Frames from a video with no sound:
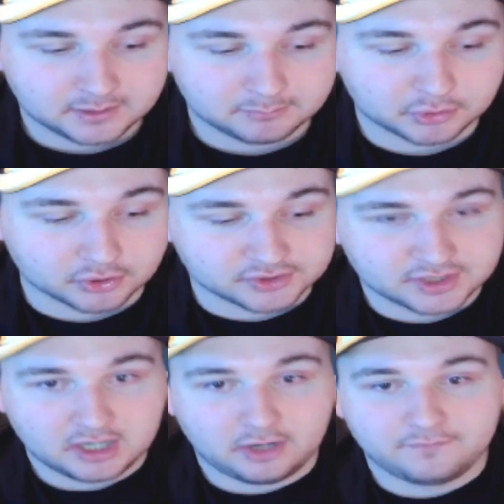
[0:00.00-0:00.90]
because
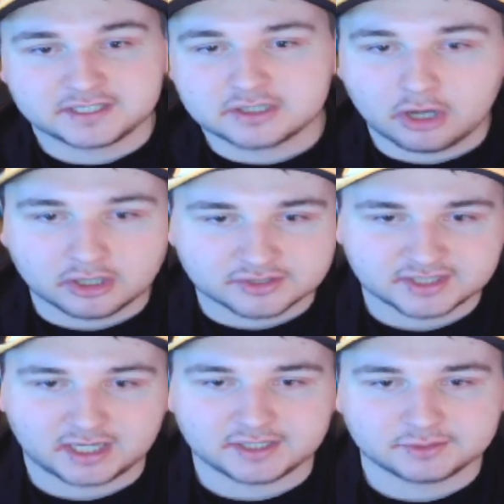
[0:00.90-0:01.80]
obviously Carlos
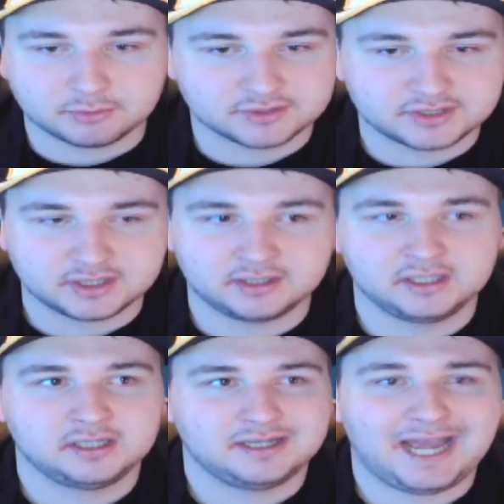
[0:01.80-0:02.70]
Sainz wants to
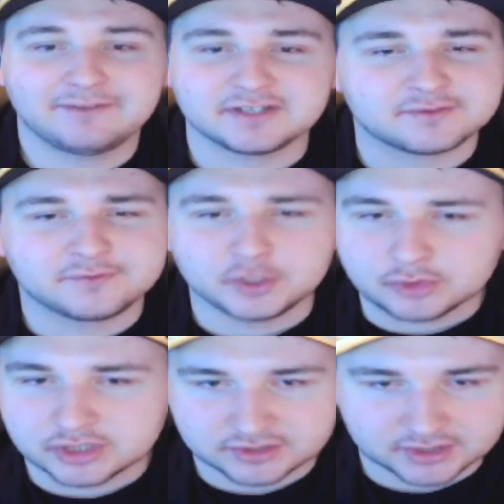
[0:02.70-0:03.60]
have his
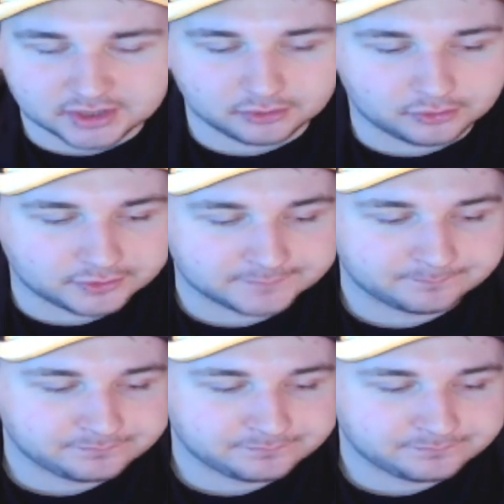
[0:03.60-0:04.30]
future secured.